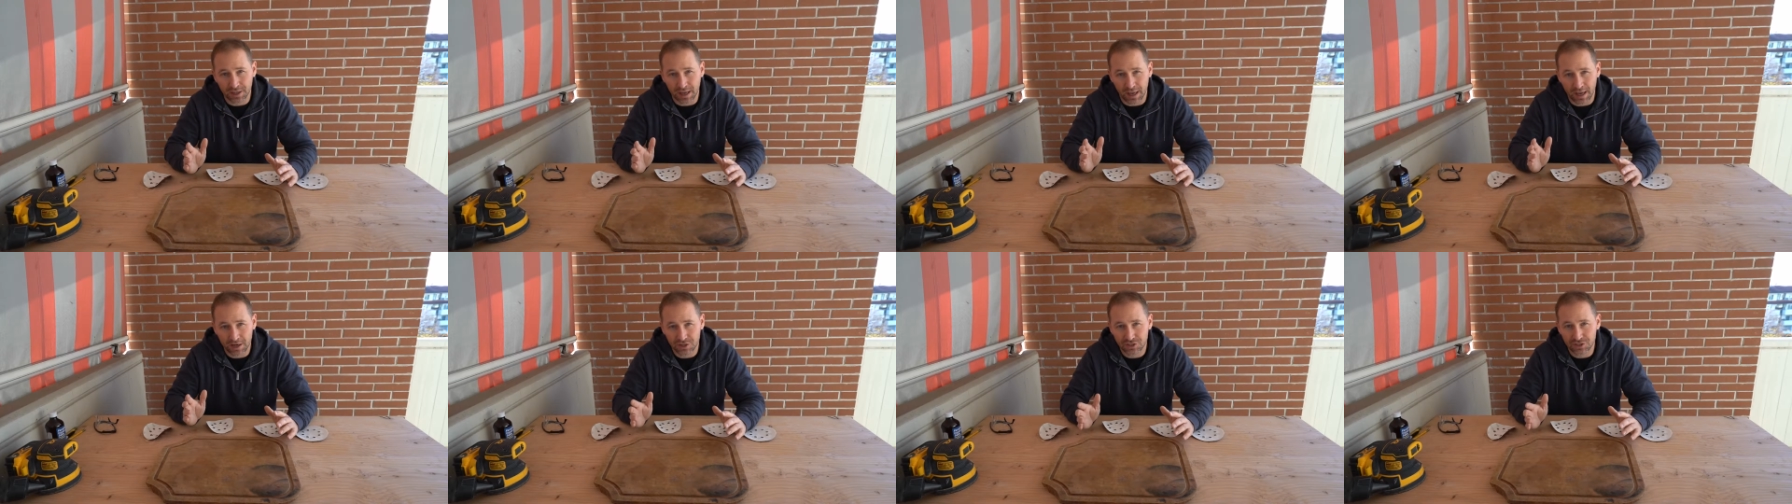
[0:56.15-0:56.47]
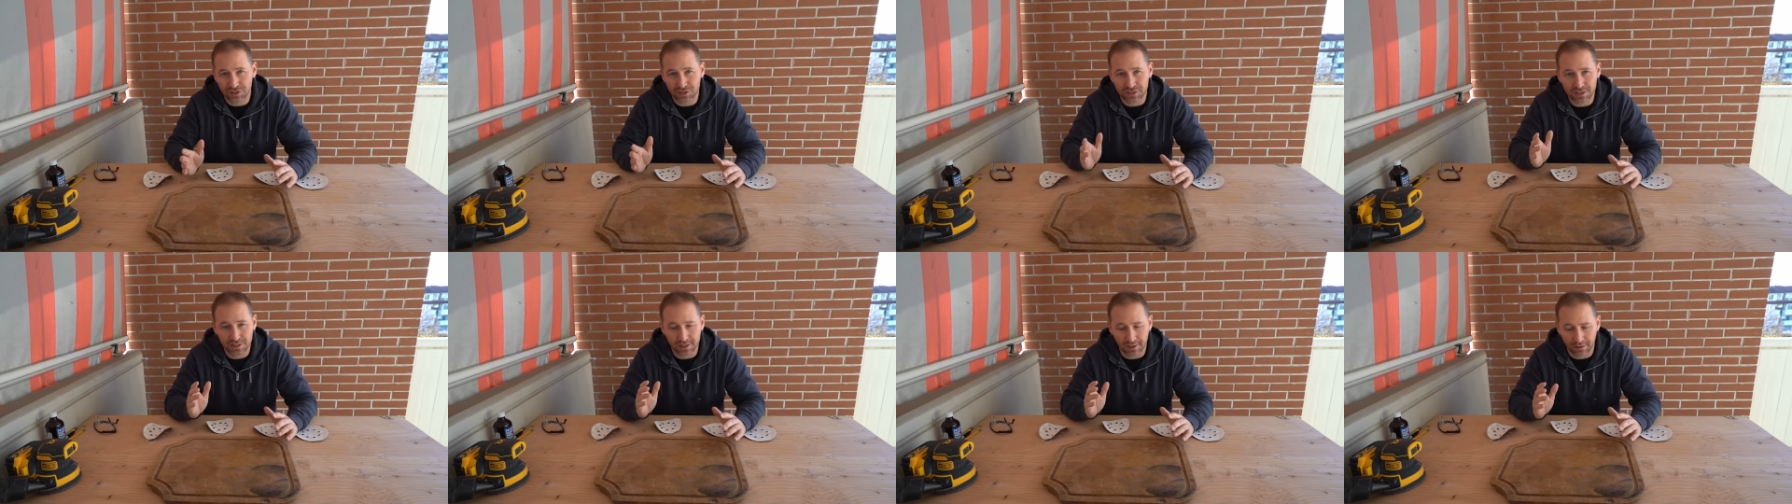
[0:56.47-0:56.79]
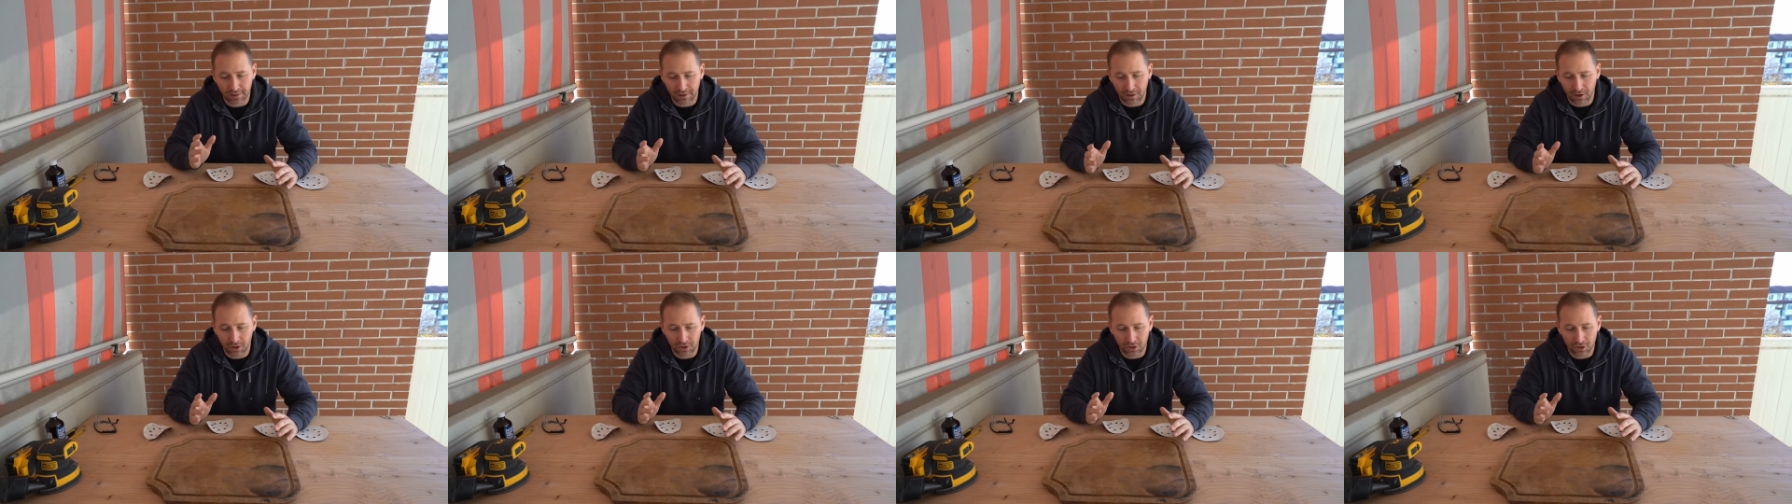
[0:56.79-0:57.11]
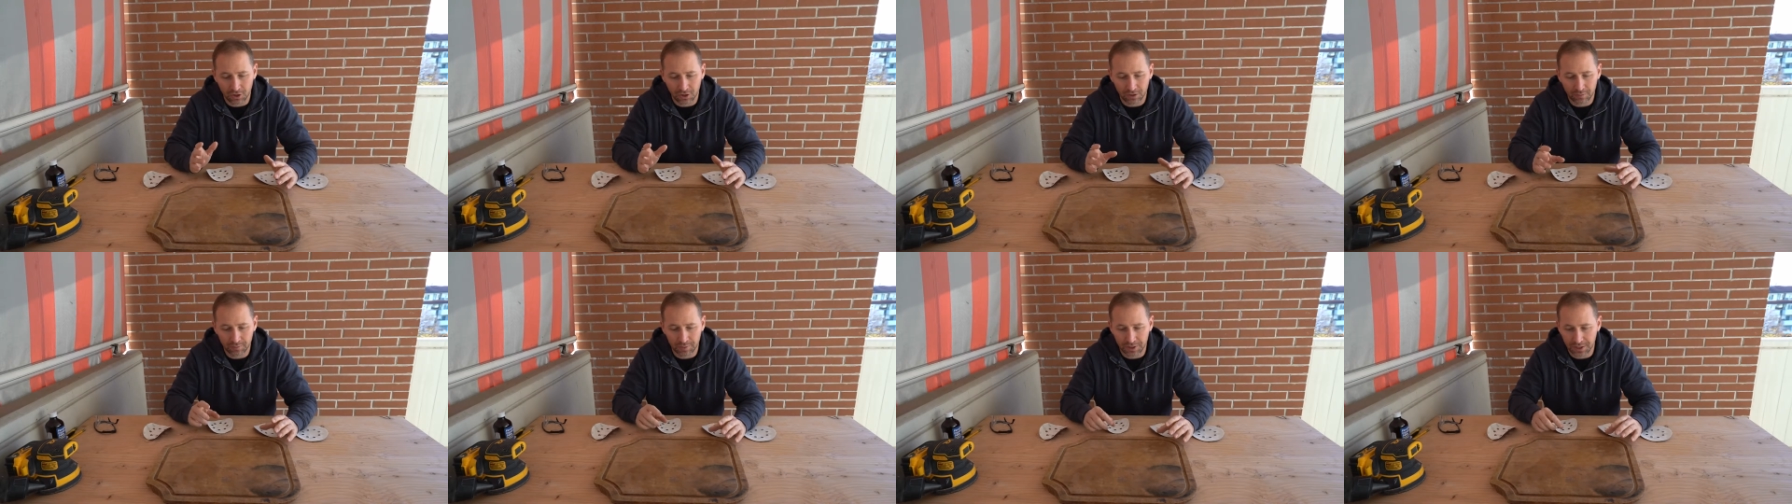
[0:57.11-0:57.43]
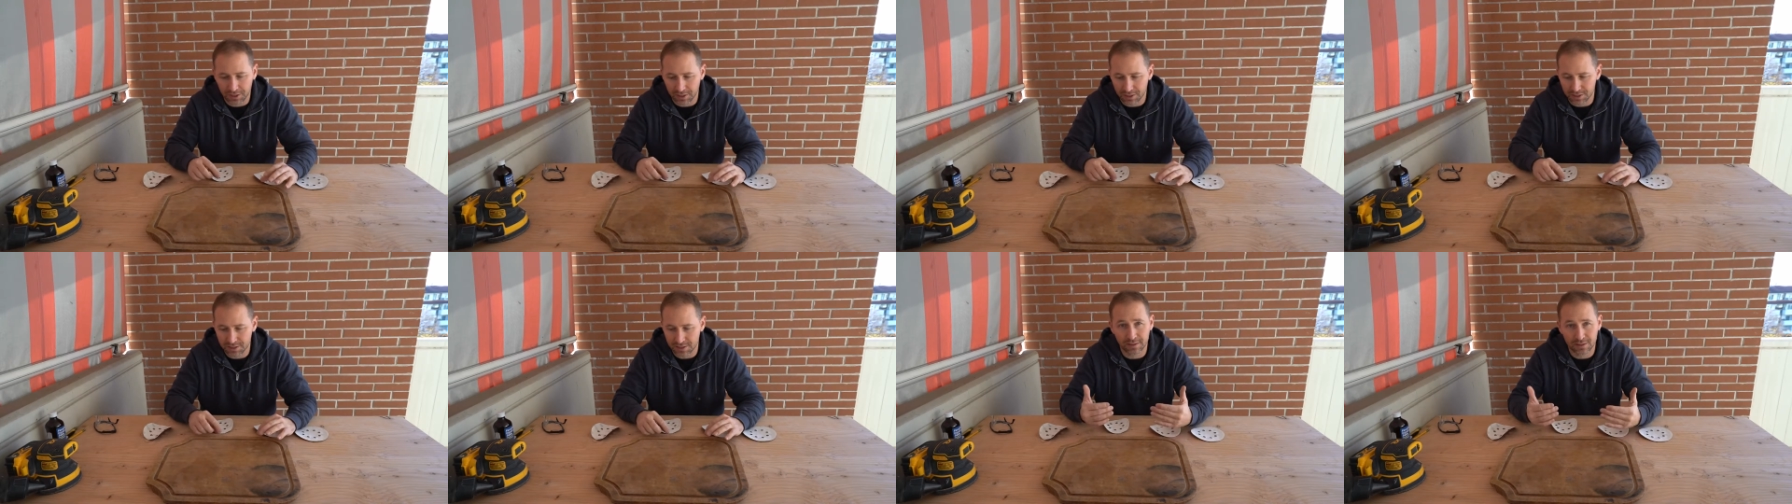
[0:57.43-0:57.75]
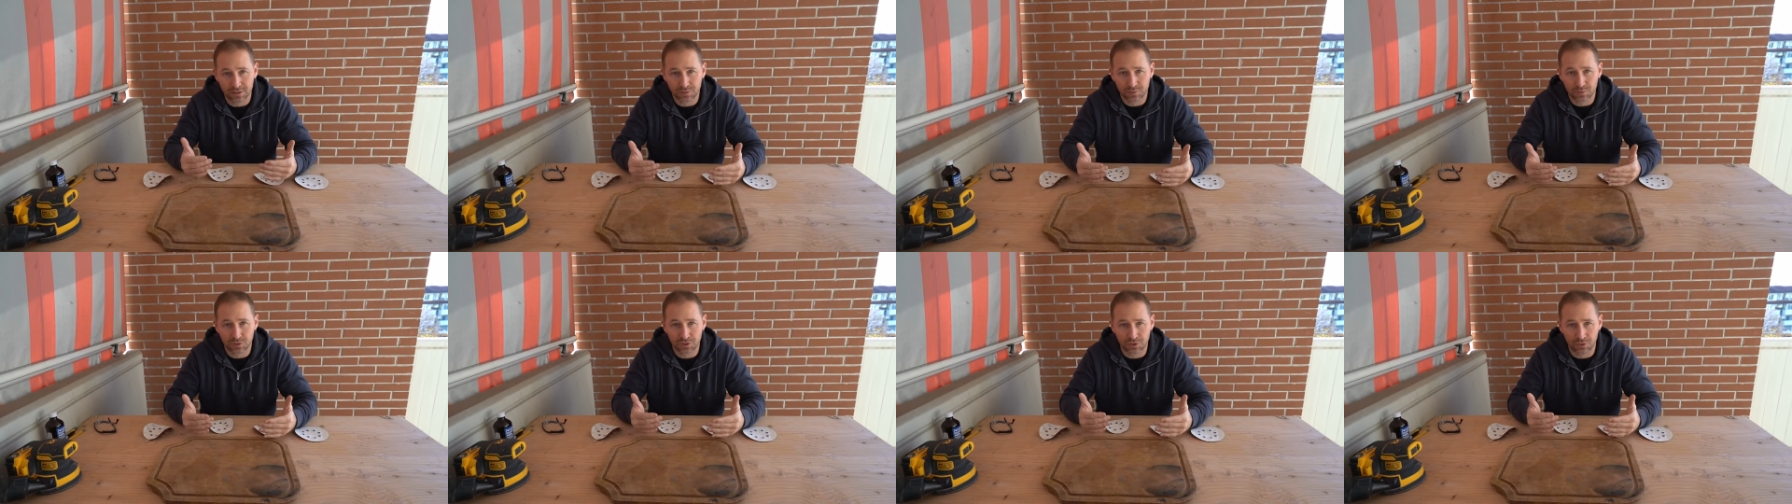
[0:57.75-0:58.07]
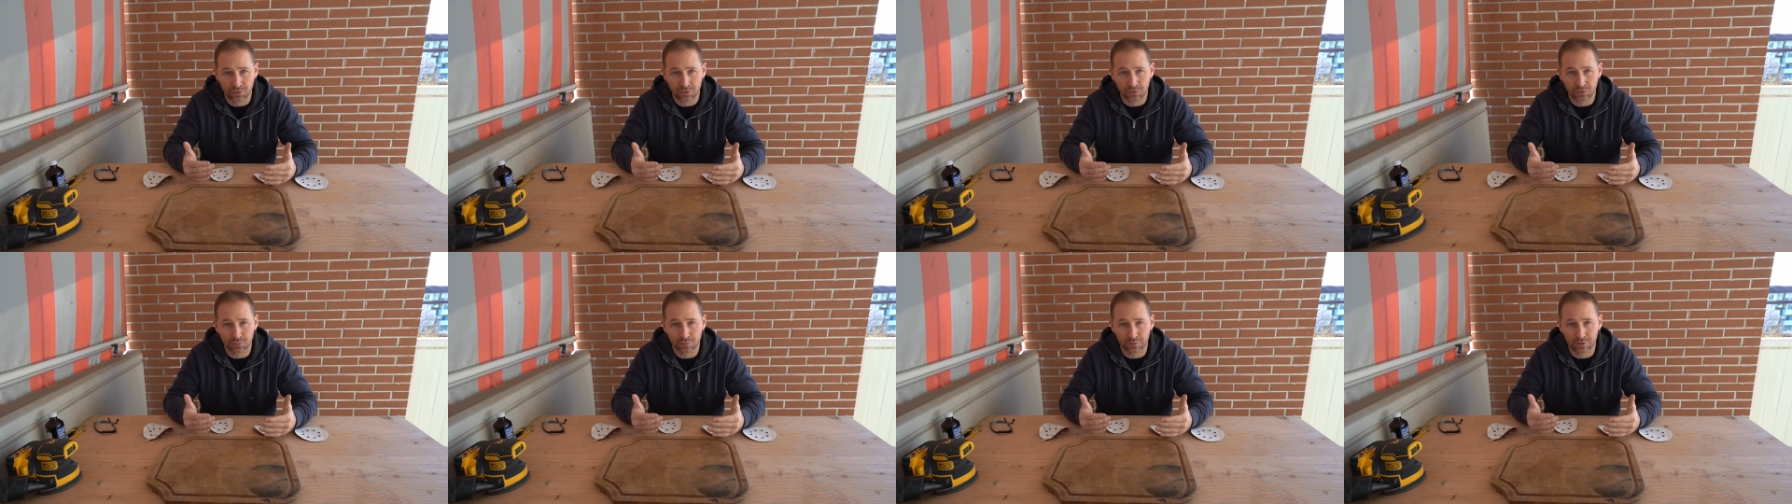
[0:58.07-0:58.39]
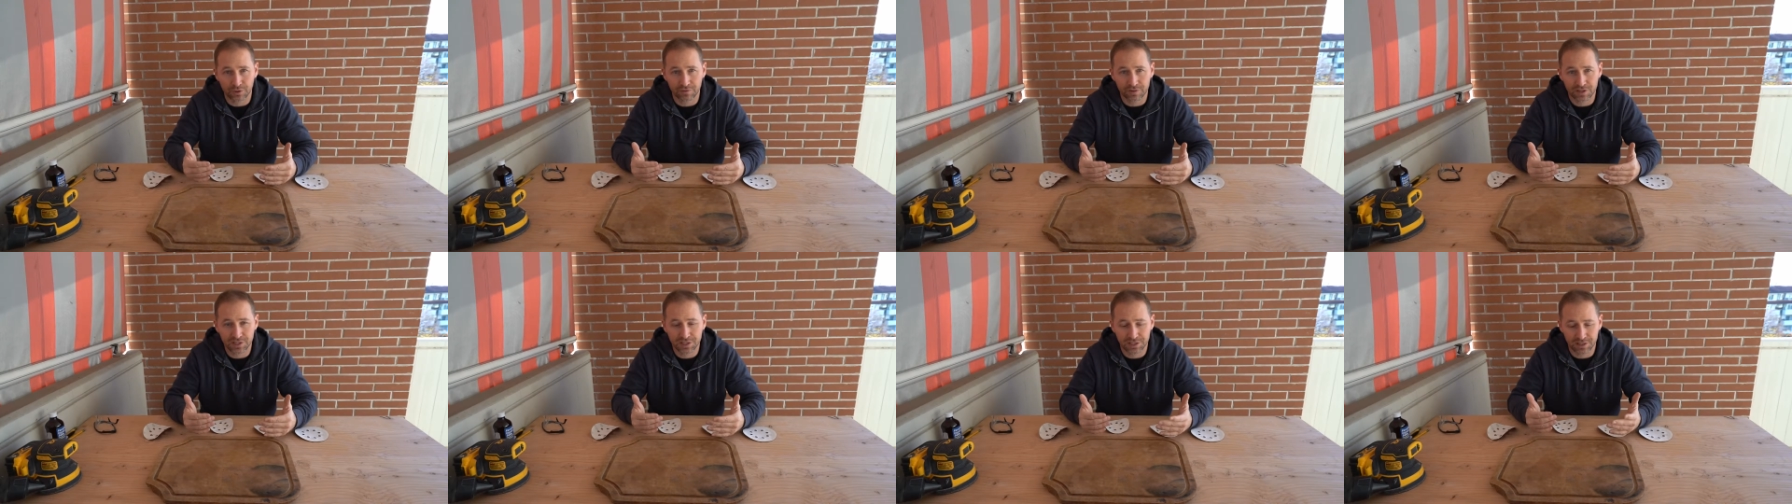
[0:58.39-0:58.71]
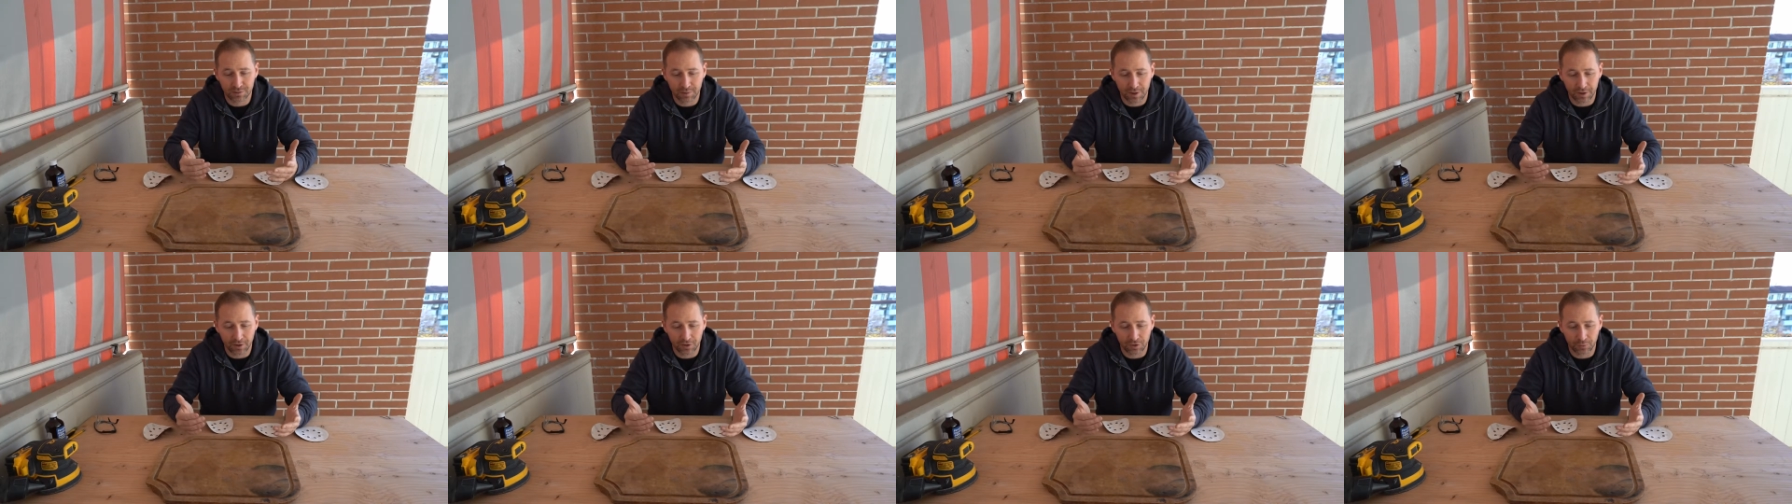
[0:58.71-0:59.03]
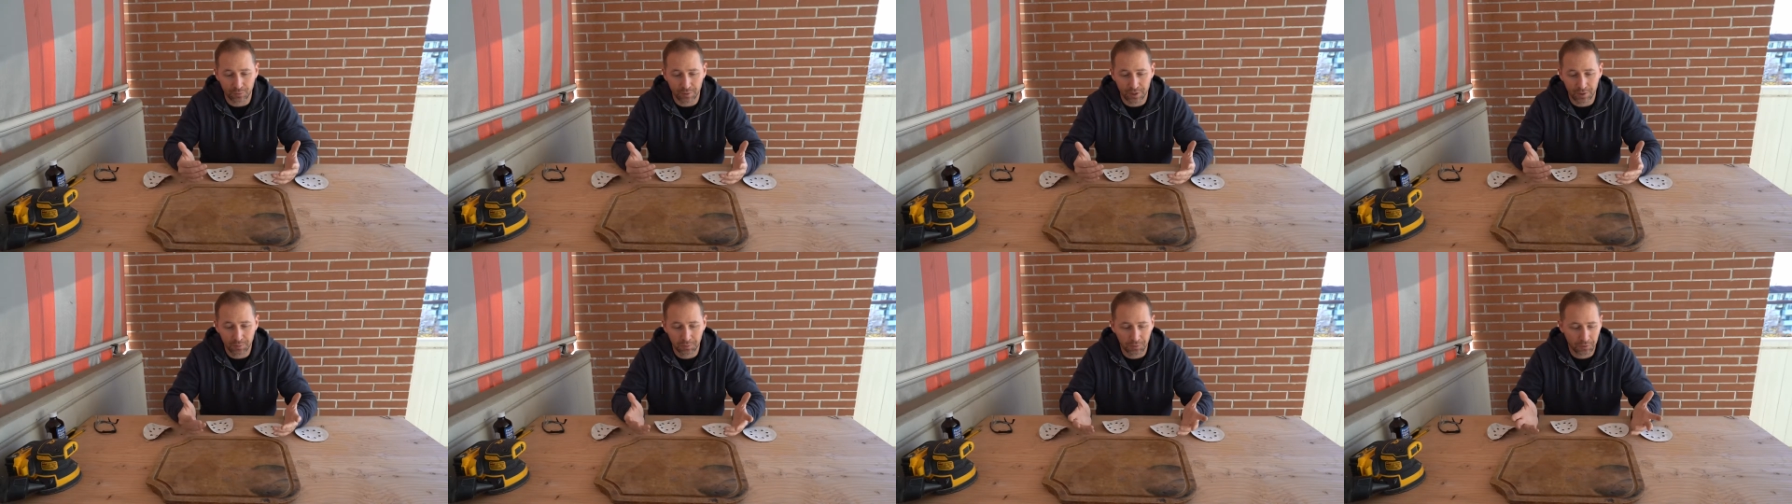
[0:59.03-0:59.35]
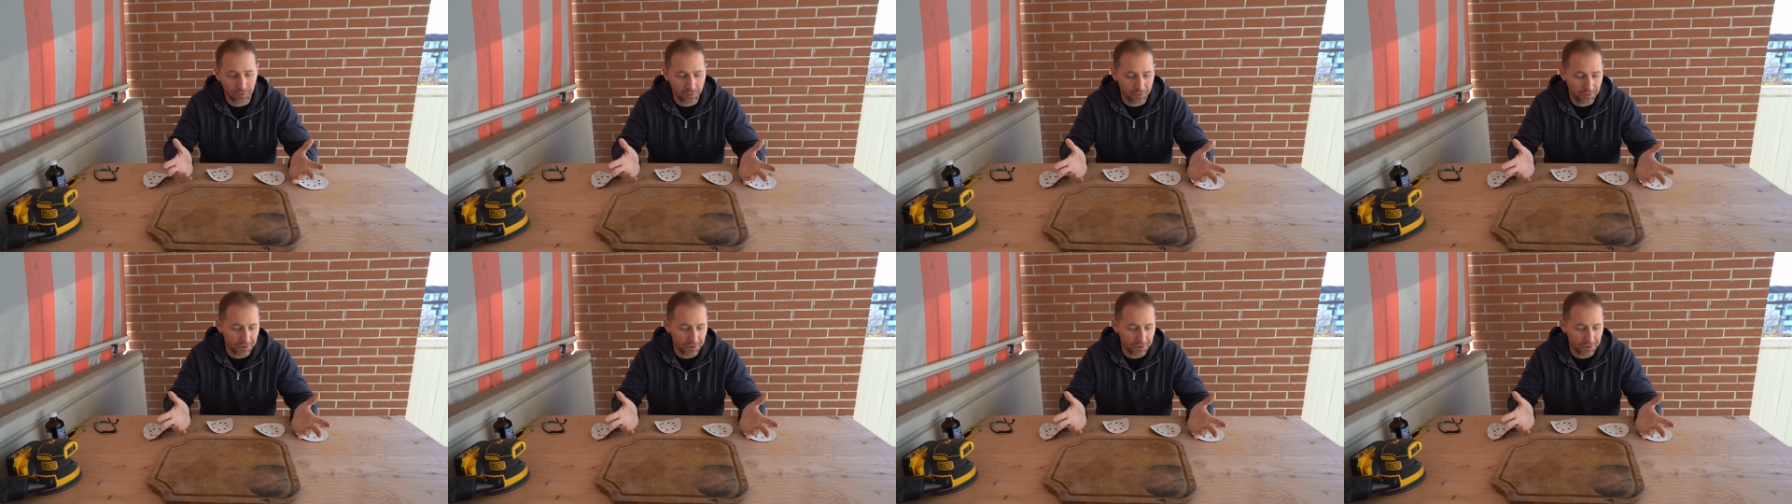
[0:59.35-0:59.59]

actually to cut on because this was owned previously by other people.